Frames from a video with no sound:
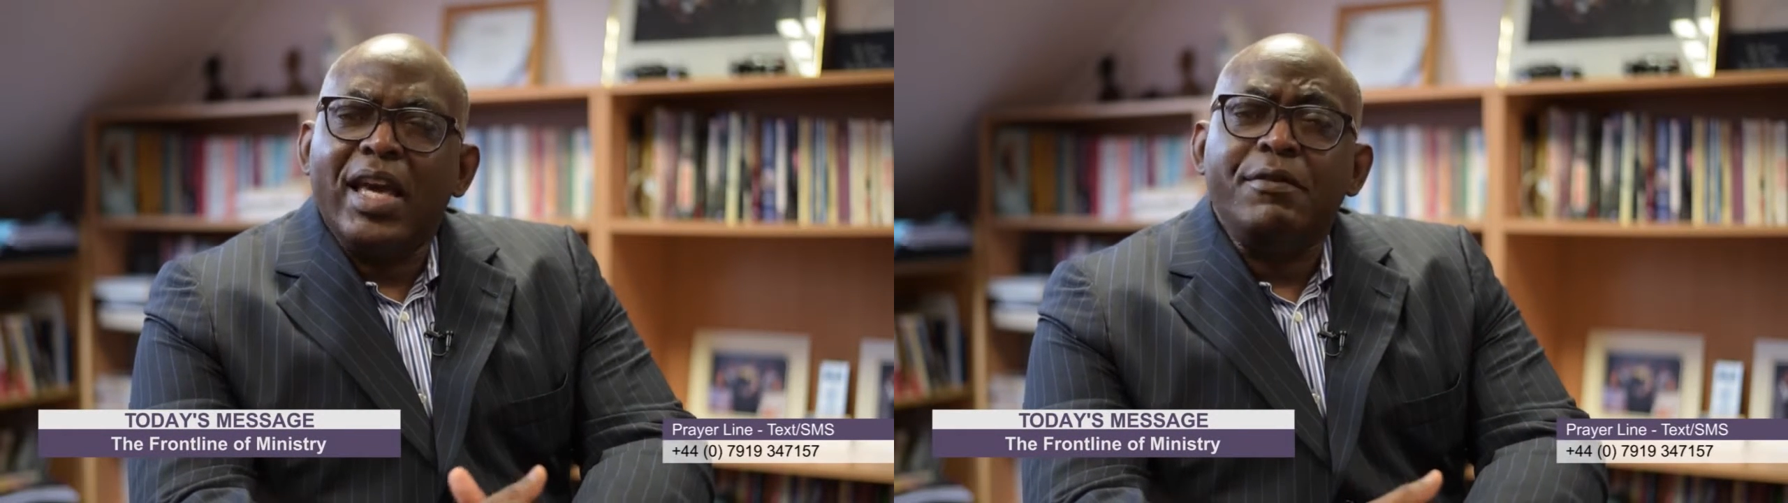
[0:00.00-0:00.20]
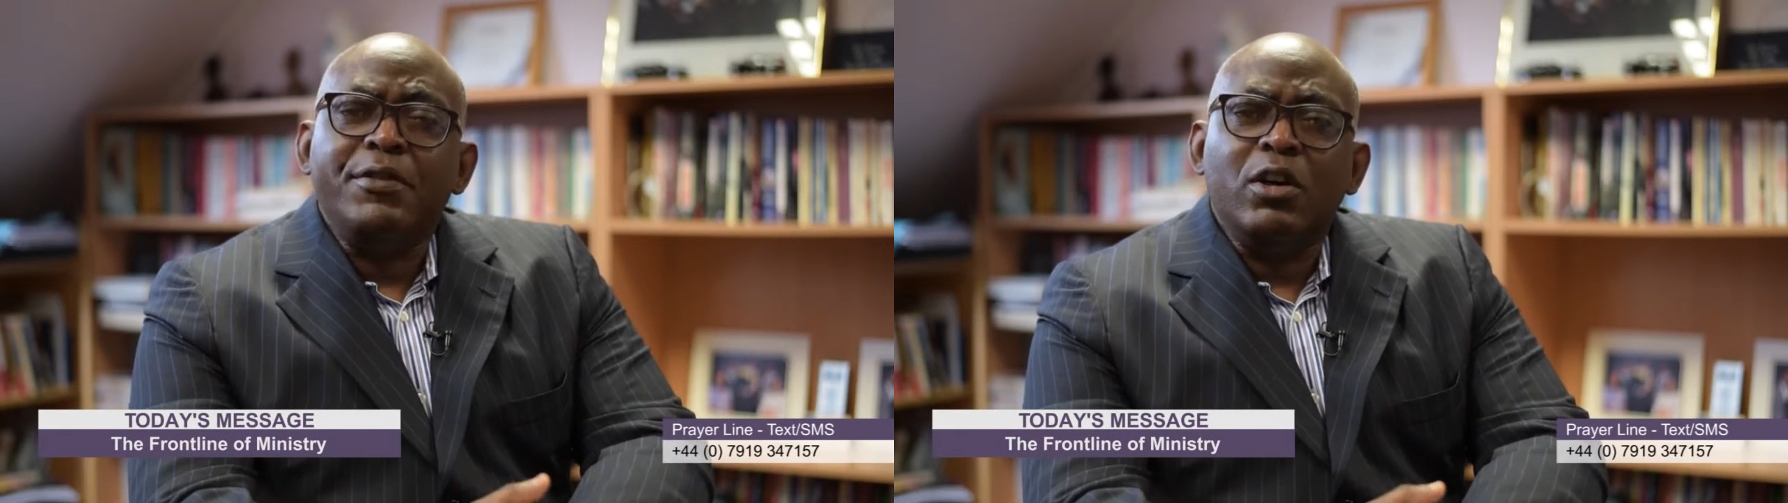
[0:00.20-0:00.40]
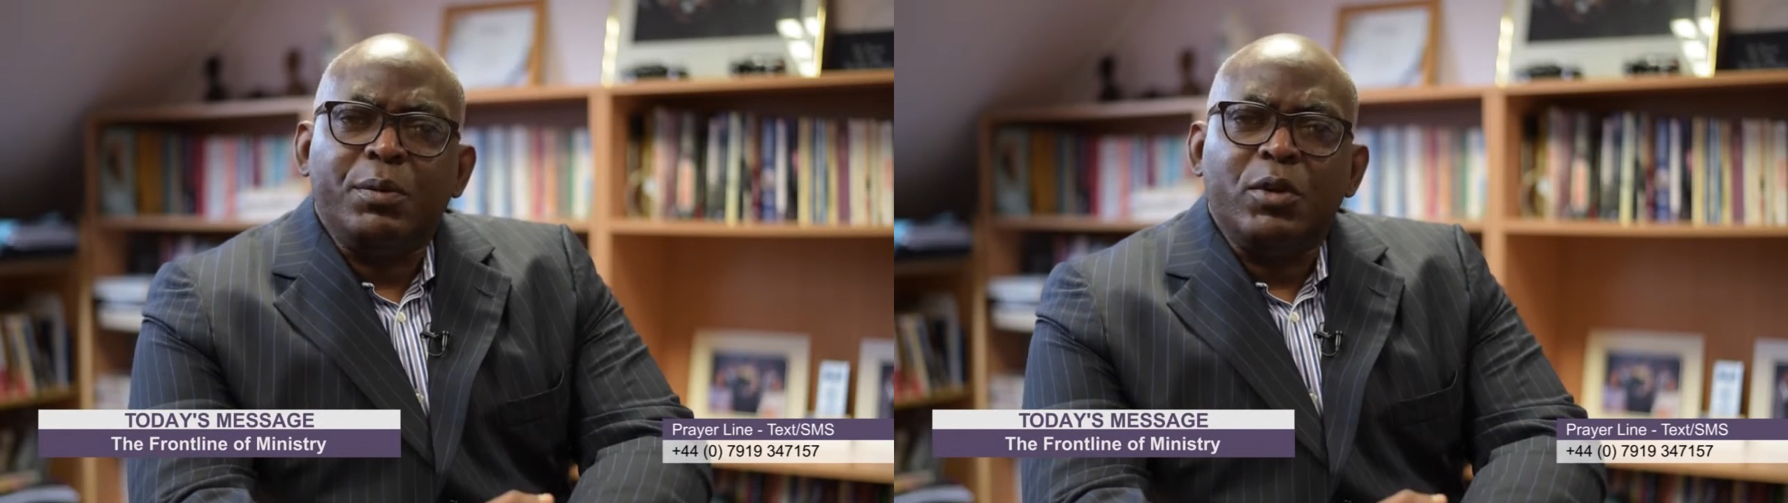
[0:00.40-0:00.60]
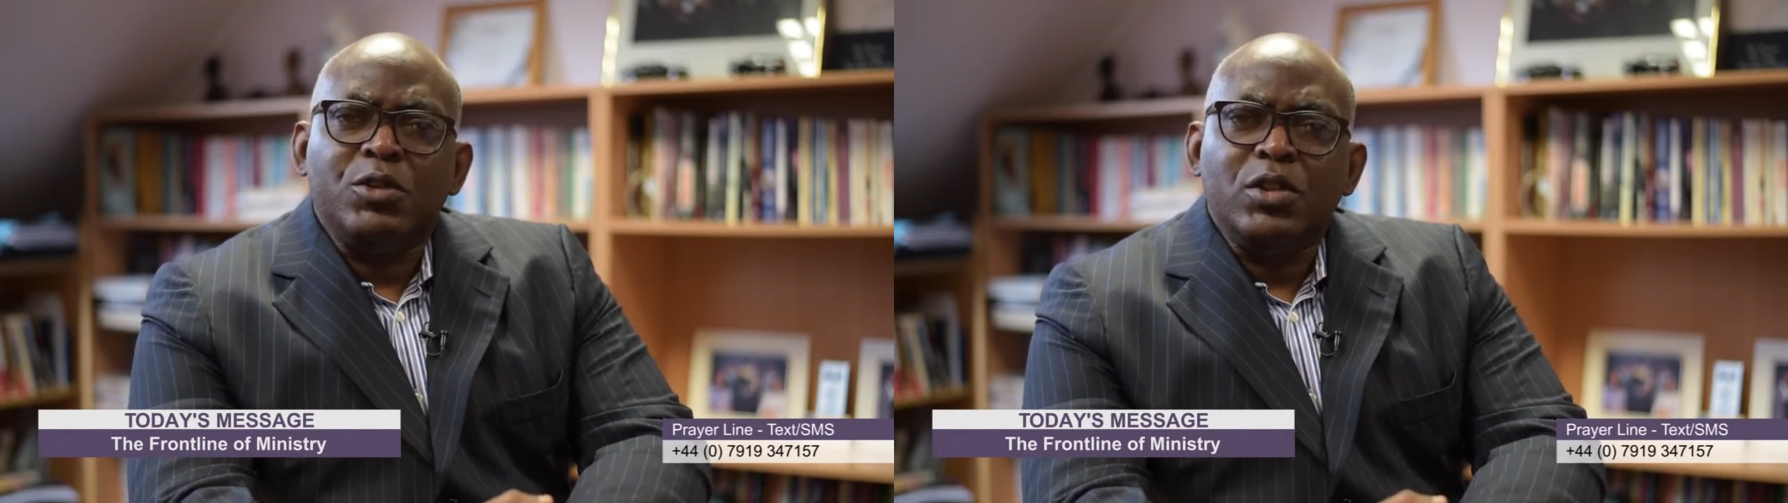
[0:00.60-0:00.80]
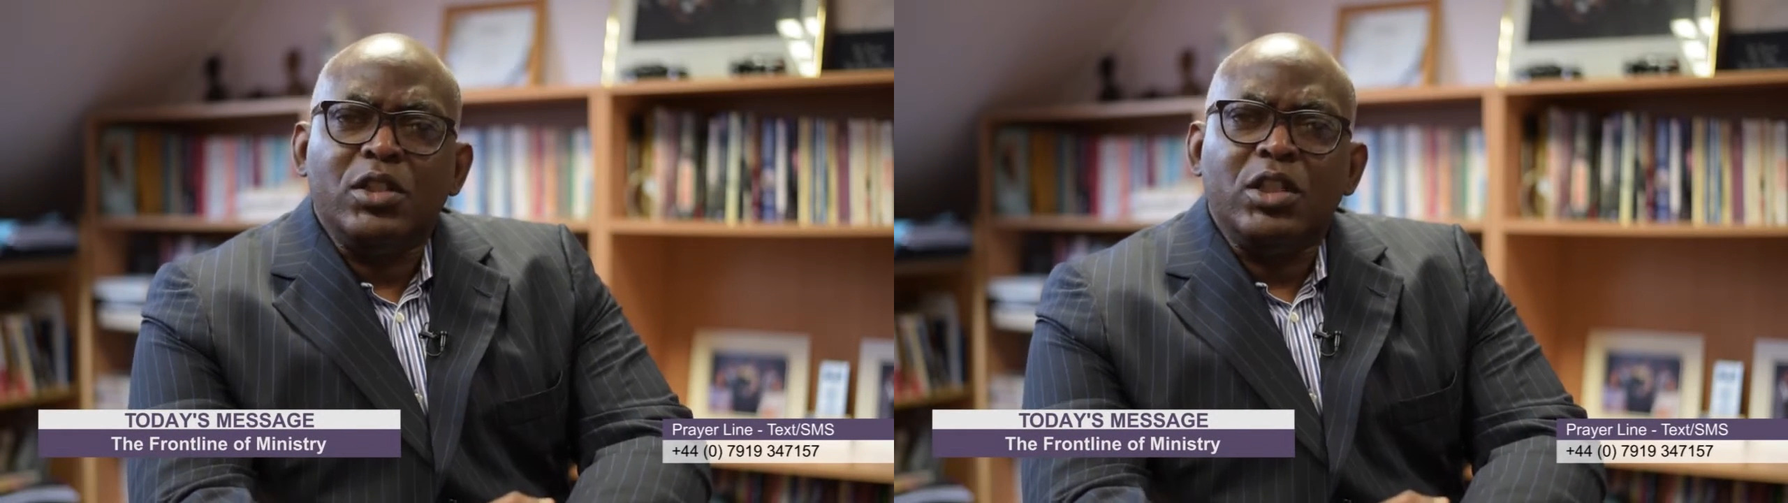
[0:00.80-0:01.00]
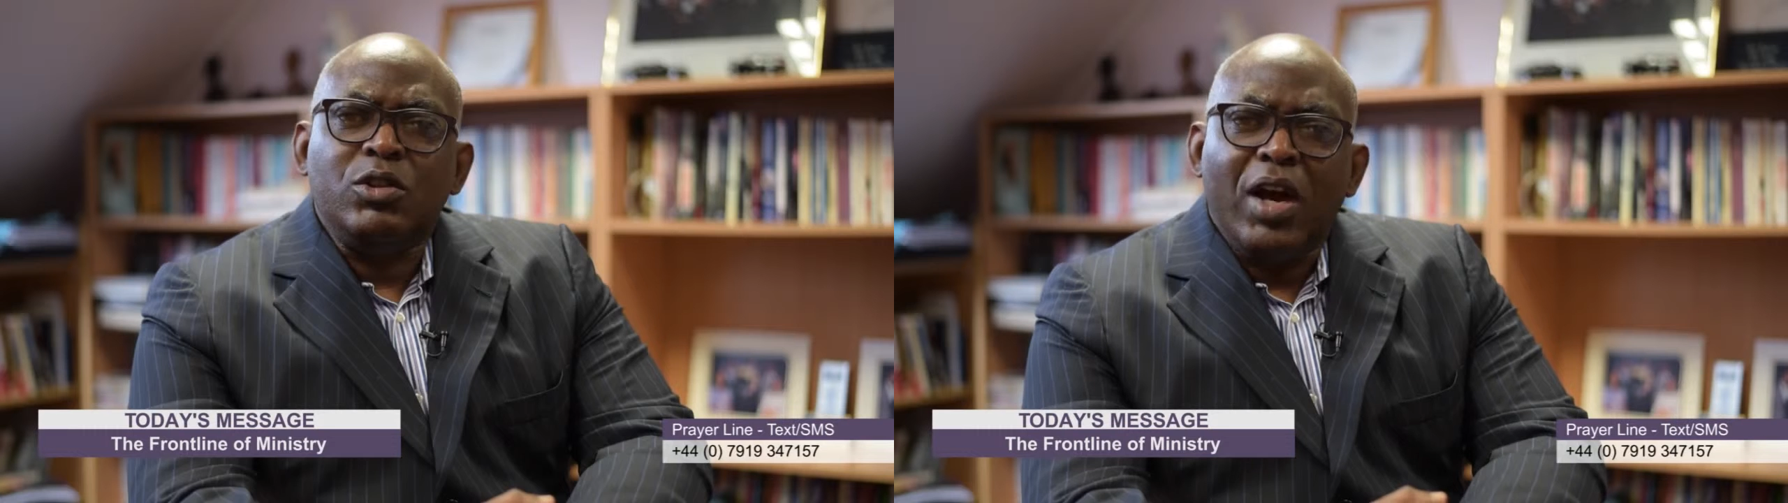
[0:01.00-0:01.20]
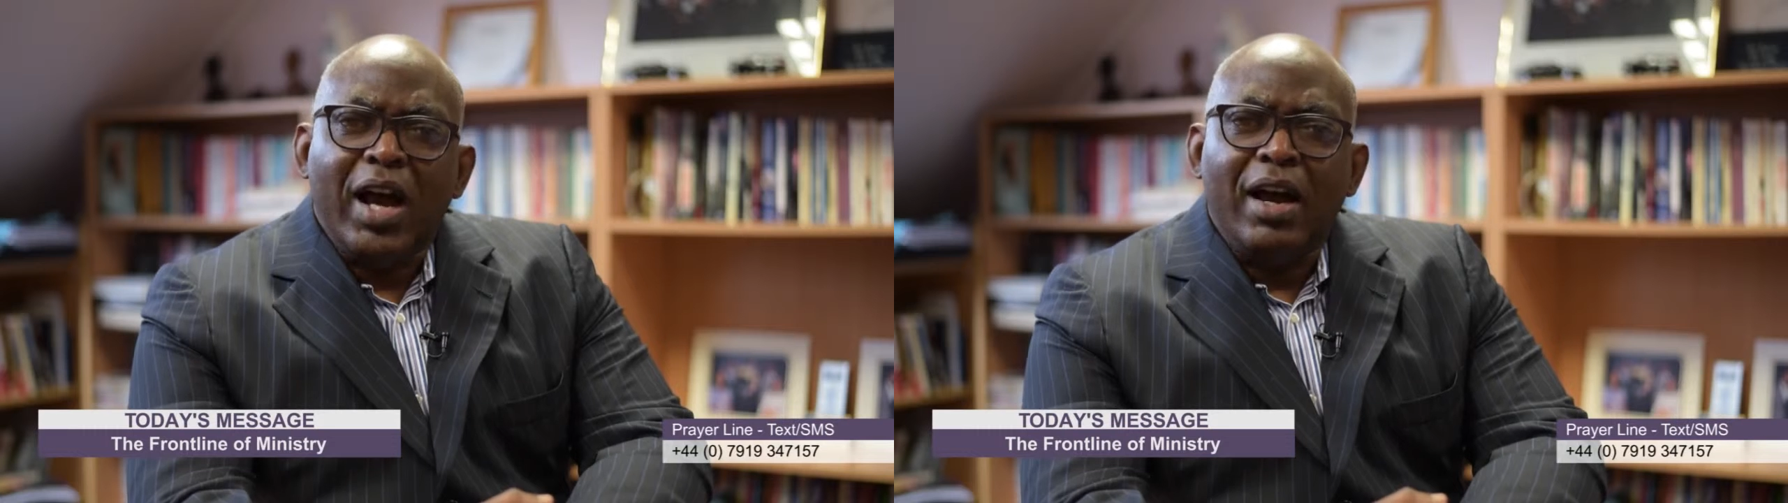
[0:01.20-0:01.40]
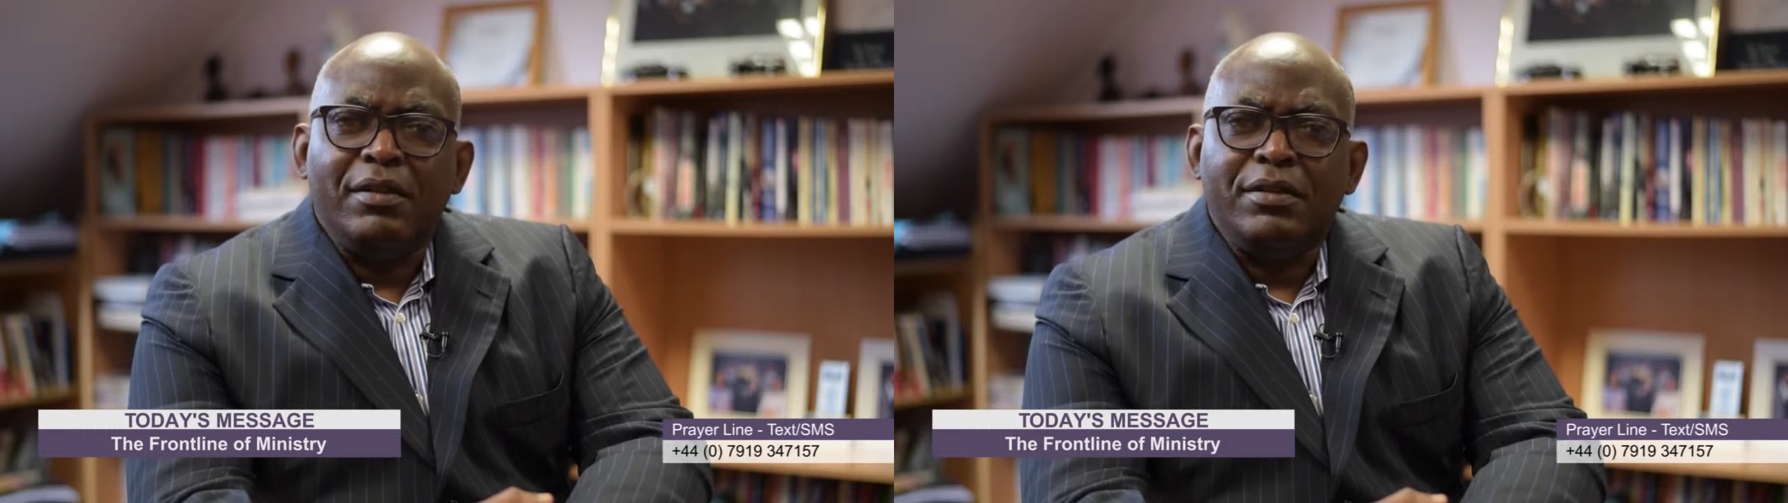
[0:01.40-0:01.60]
every opportunity you
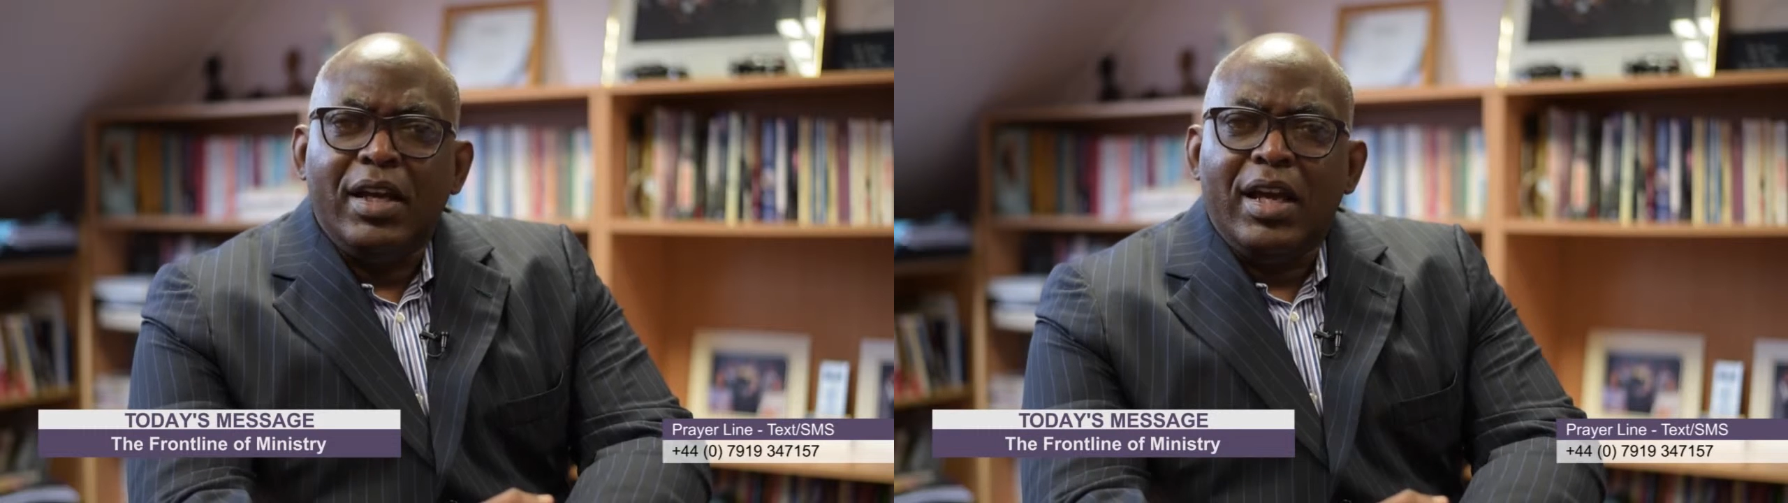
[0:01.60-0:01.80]
have